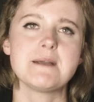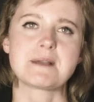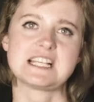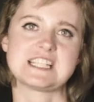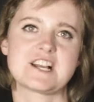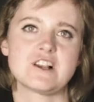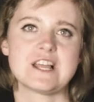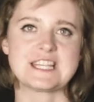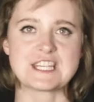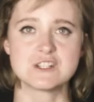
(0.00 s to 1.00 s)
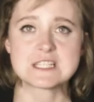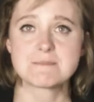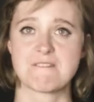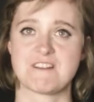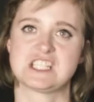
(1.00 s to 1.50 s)
I'm Kasia Gola, and
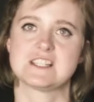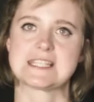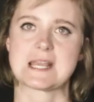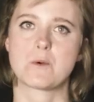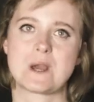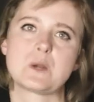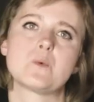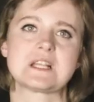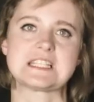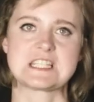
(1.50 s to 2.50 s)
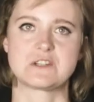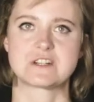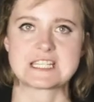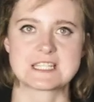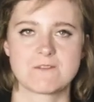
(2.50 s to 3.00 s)
here's my FashionTech 101
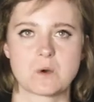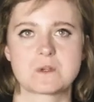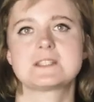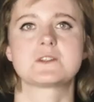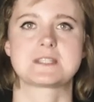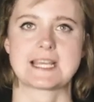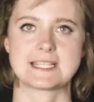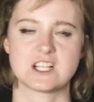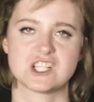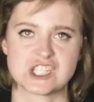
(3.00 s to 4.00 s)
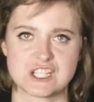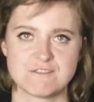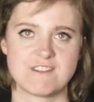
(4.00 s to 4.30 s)
series devoted to technology and